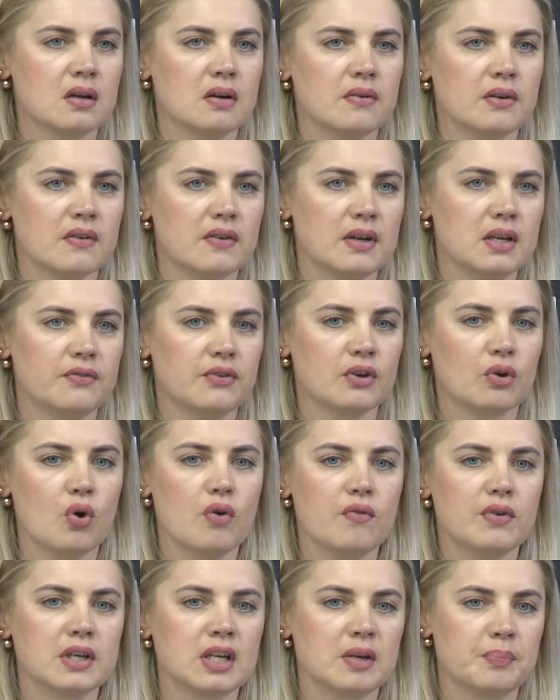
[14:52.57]
that
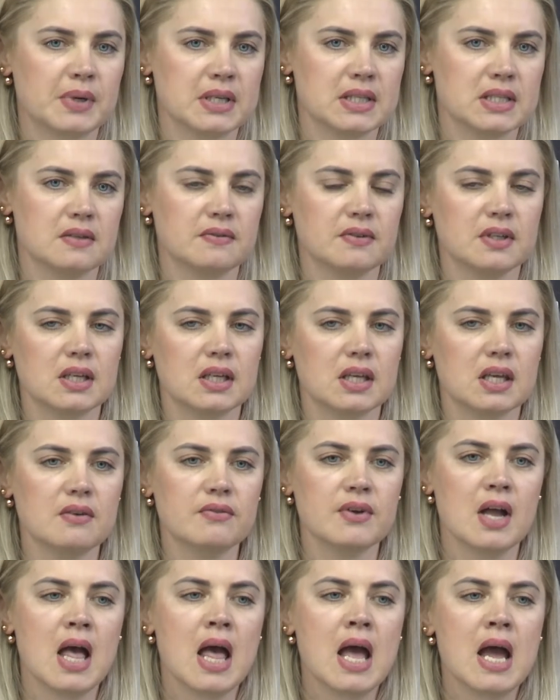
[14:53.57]
provide
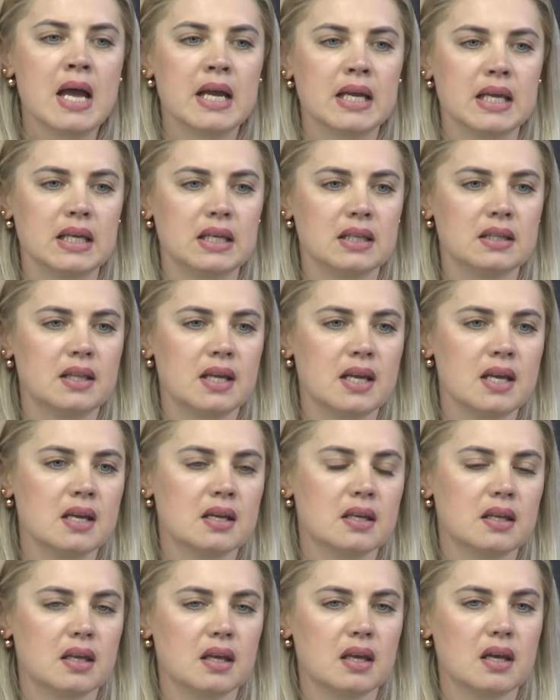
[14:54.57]
aid, and also
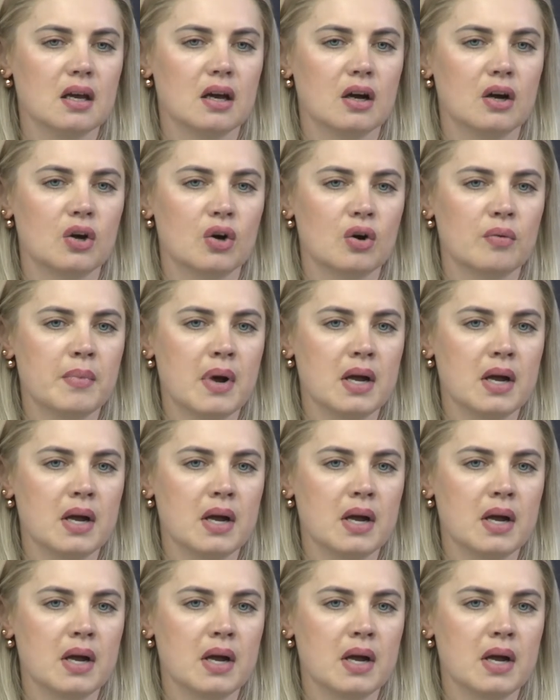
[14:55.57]
the